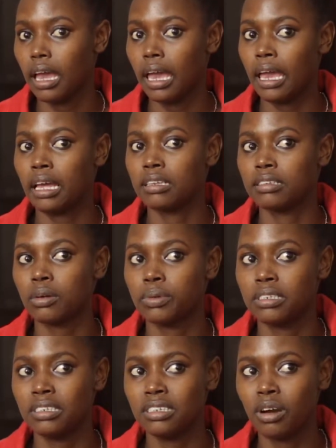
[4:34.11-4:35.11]
And we
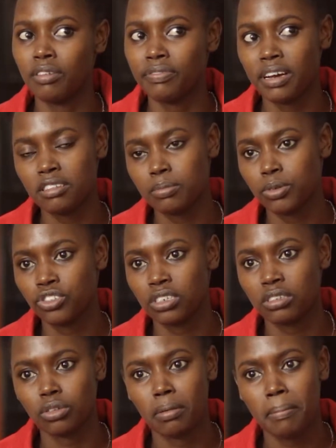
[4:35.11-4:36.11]
did our first
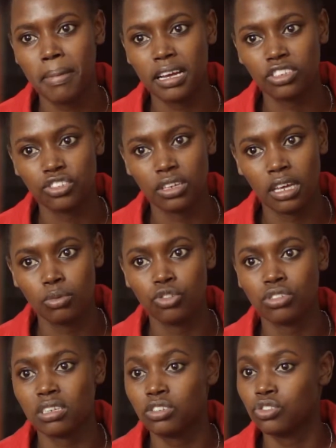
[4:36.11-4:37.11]
project on March 8th, which
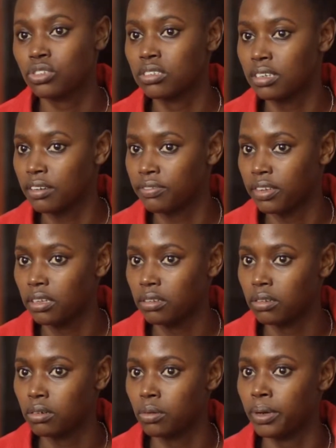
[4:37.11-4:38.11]
was a street cafe,
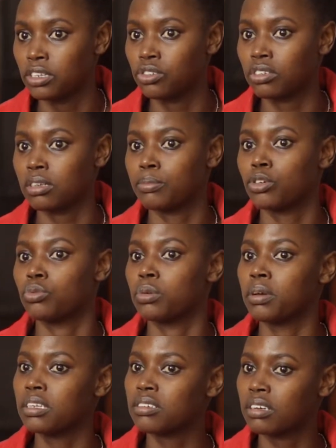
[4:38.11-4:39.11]
where we
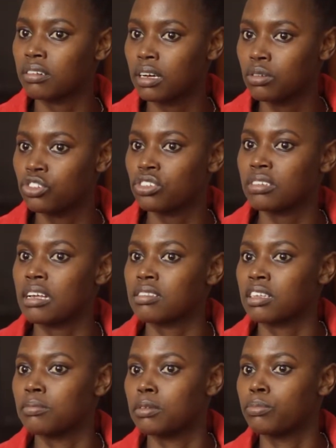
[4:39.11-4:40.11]
went around just
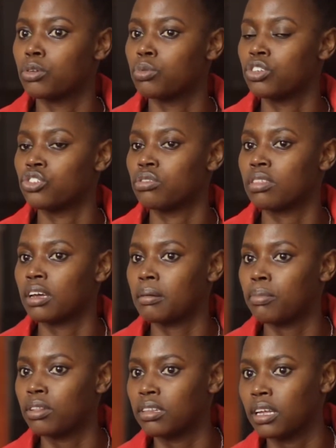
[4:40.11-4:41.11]
asking people, what do you think
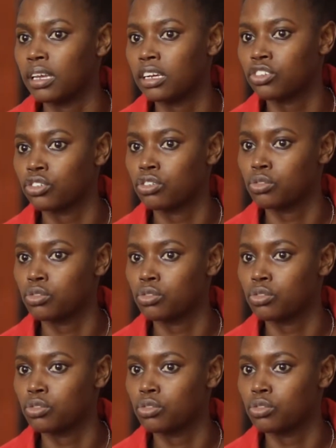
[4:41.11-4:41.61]
about the elections?